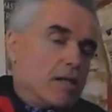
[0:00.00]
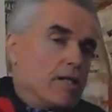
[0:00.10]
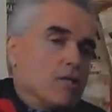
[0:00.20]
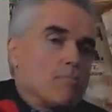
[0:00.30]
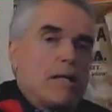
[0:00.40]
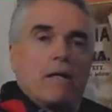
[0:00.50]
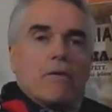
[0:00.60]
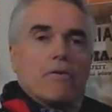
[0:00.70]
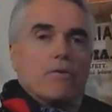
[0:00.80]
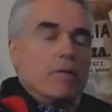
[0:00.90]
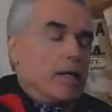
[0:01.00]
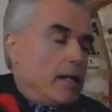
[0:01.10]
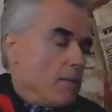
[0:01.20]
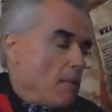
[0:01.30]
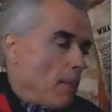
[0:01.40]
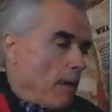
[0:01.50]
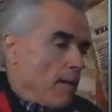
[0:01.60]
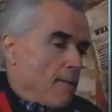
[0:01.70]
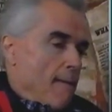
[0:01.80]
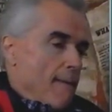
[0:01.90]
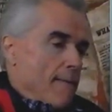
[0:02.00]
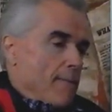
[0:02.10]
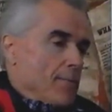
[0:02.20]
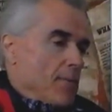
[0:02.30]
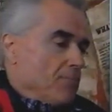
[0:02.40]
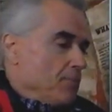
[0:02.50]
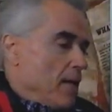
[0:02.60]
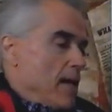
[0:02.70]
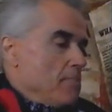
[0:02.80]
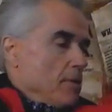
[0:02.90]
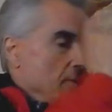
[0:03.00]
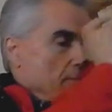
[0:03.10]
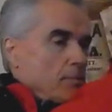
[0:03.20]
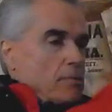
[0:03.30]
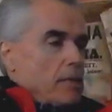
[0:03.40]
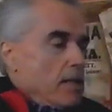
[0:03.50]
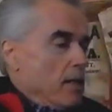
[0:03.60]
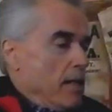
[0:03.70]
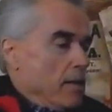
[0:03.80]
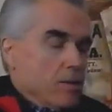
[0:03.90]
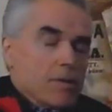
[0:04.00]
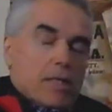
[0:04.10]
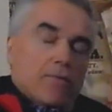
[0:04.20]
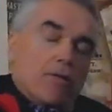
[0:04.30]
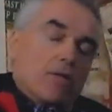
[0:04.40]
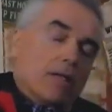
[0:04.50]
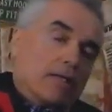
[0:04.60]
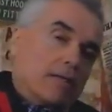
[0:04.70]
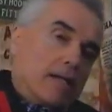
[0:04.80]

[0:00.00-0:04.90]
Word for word: and I just pedaled through the night. Had my headlight and stuff on like